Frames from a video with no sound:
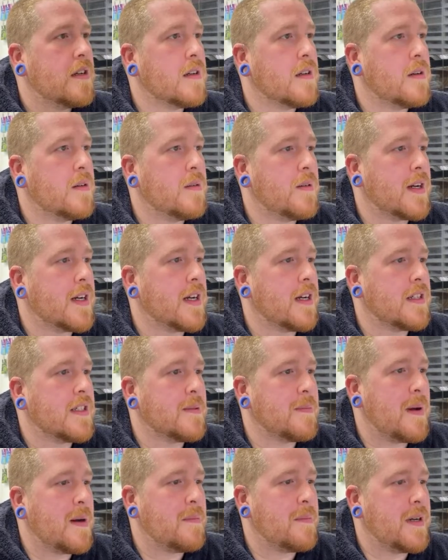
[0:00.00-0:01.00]
Oh, I can't
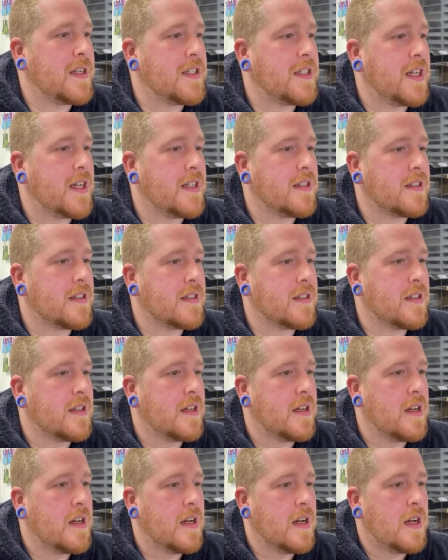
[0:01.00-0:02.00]
spell budgets.
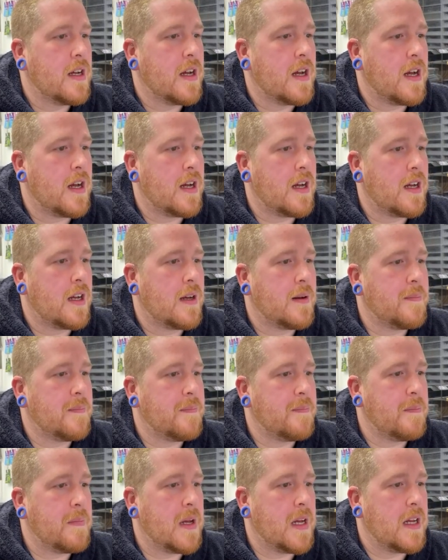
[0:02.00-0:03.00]

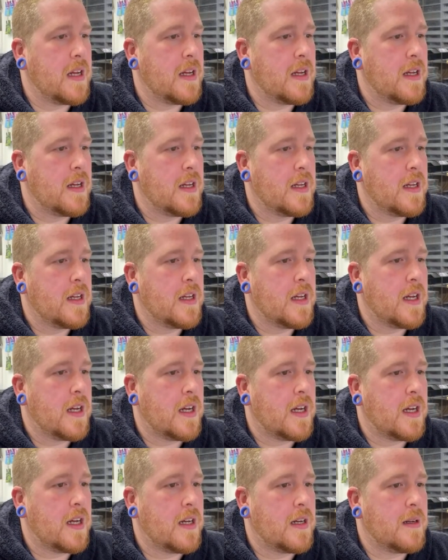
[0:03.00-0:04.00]
Um,
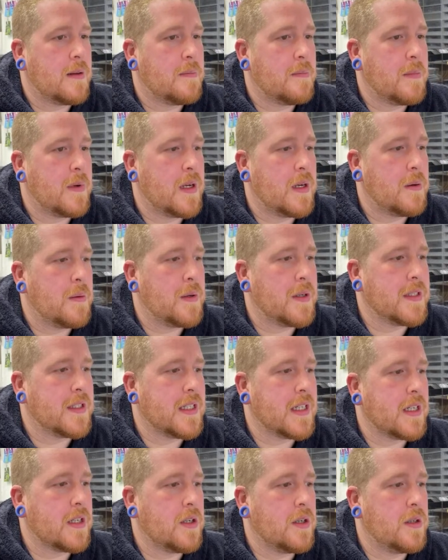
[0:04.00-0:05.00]
um, what's
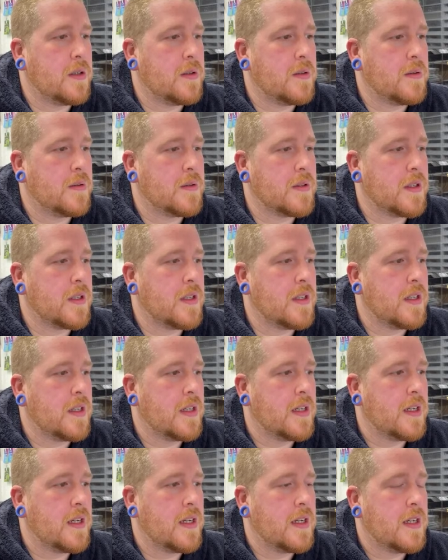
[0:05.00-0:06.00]
it called?
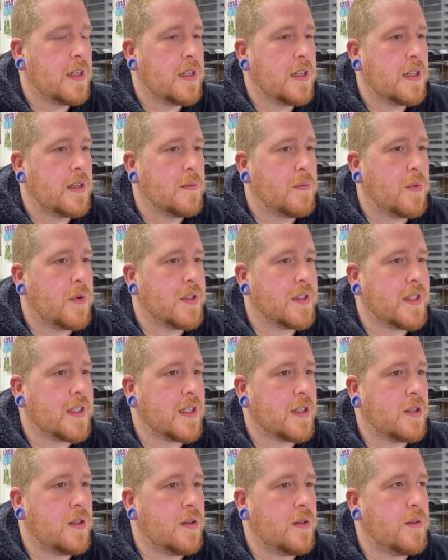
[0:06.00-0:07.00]
what's
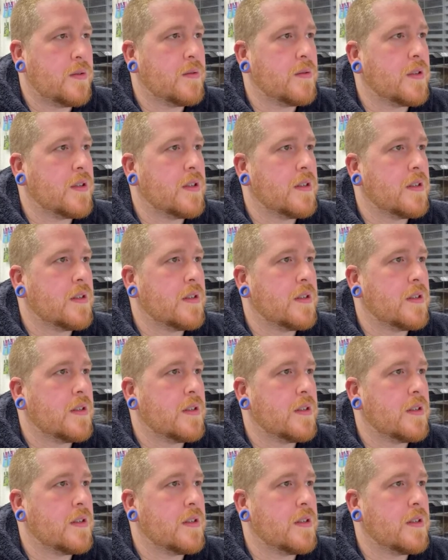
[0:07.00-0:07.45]
it called?